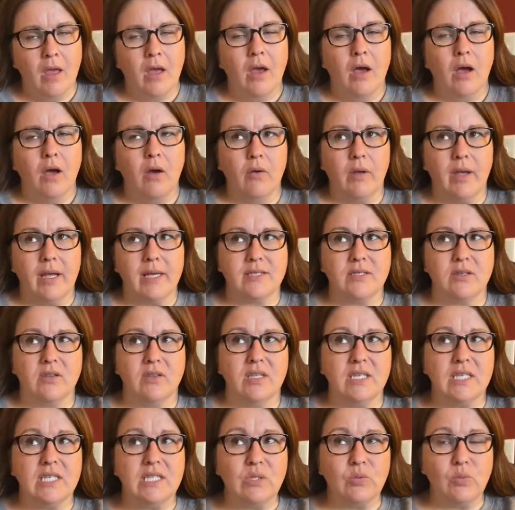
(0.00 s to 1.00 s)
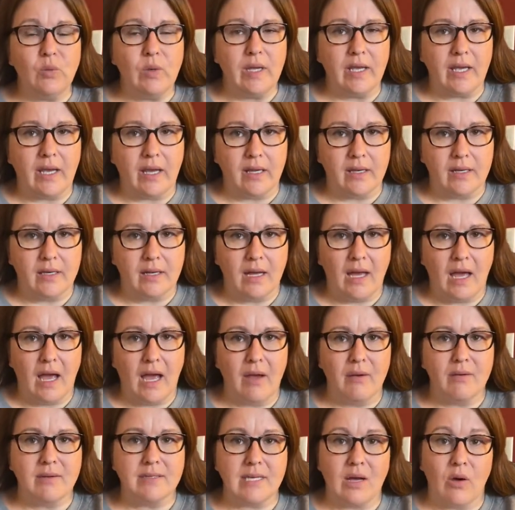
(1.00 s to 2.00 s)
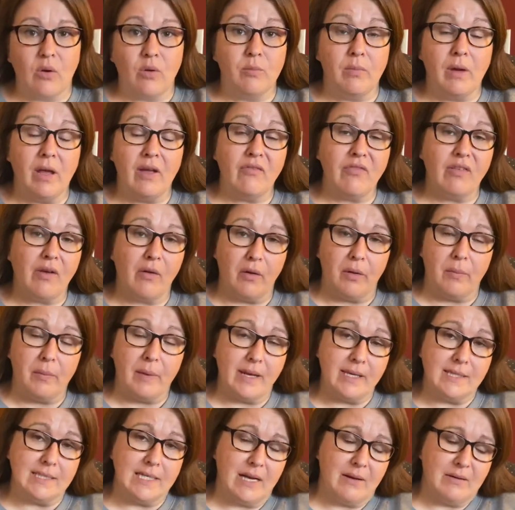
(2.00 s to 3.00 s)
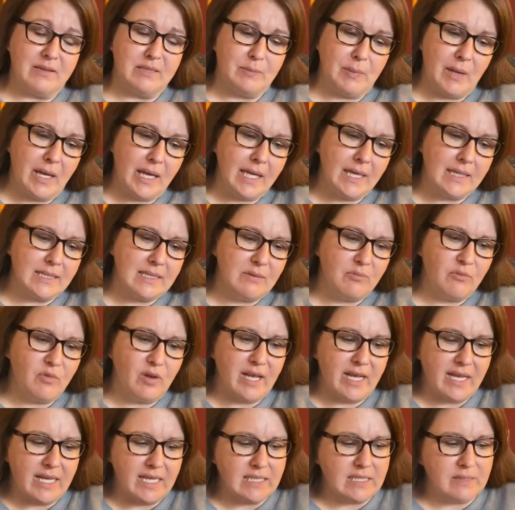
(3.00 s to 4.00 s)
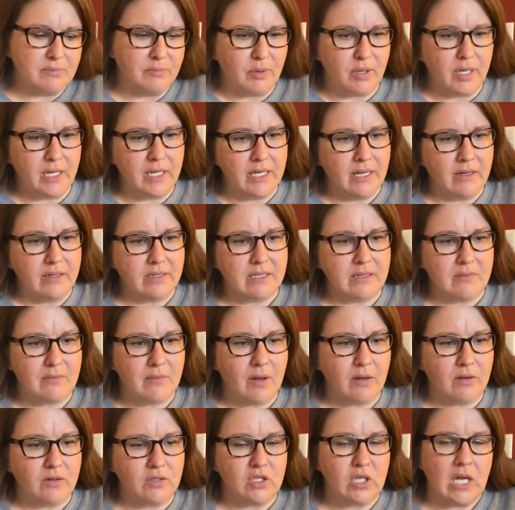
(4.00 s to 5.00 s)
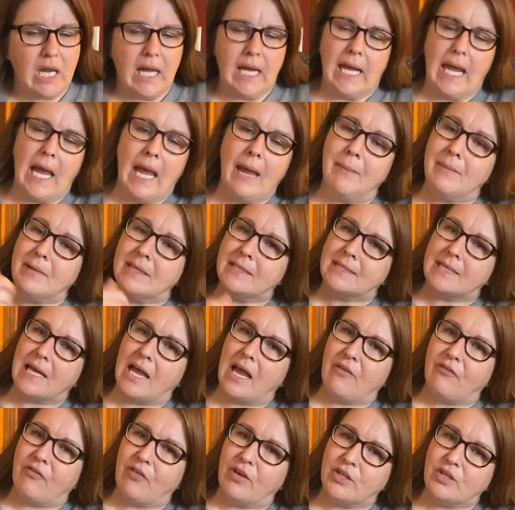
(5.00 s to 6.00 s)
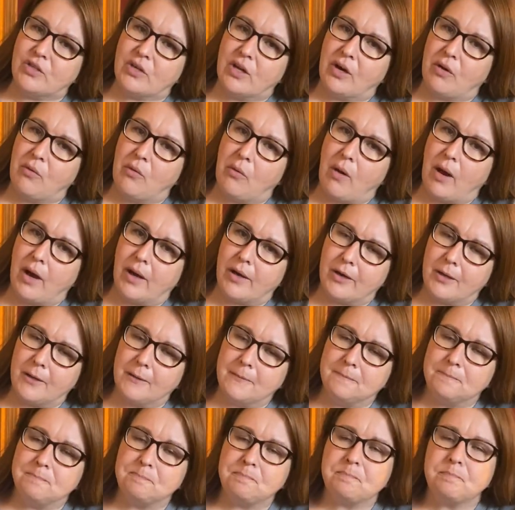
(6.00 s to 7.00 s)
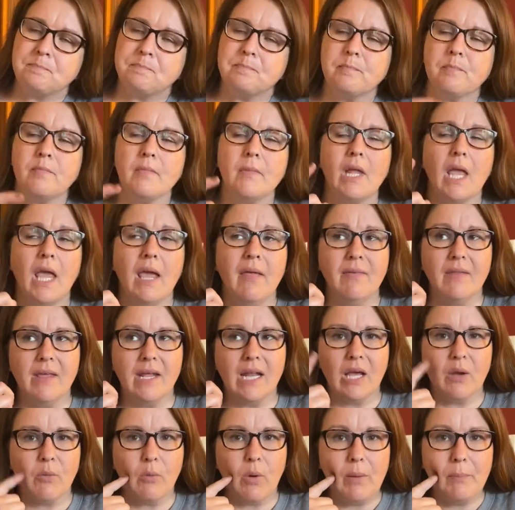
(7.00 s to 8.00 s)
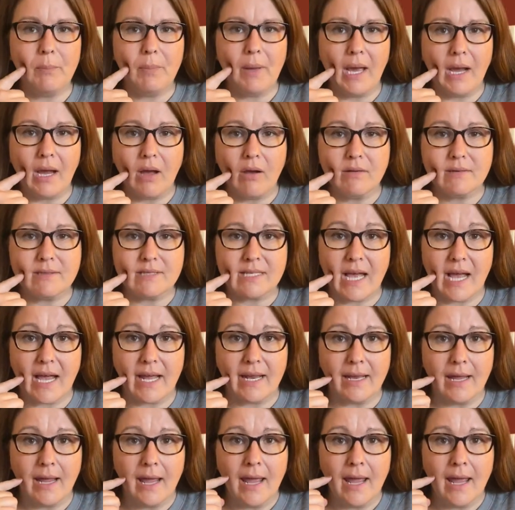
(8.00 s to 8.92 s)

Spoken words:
Okay, so this weekend, I was out in my flower beds and I was picking some weeds and putting down some mulch, and I came inside for a drink of water, and then I went back outside